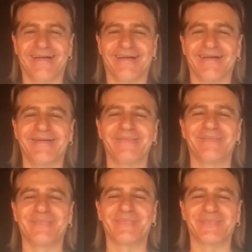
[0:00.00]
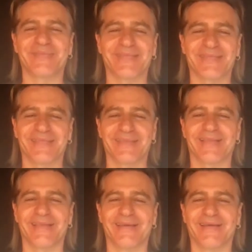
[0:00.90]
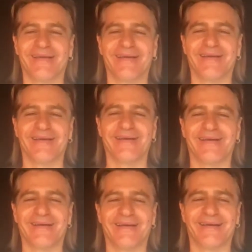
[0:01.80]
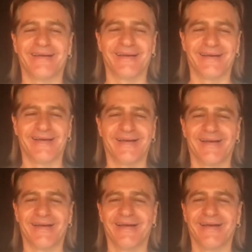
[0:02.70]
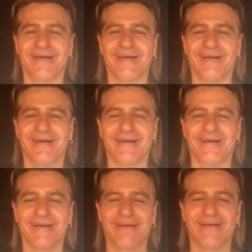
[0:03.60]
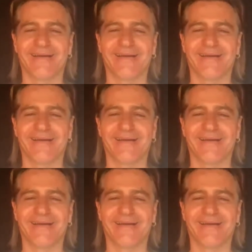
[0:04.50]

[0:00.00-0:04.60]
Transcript: (no one is talking)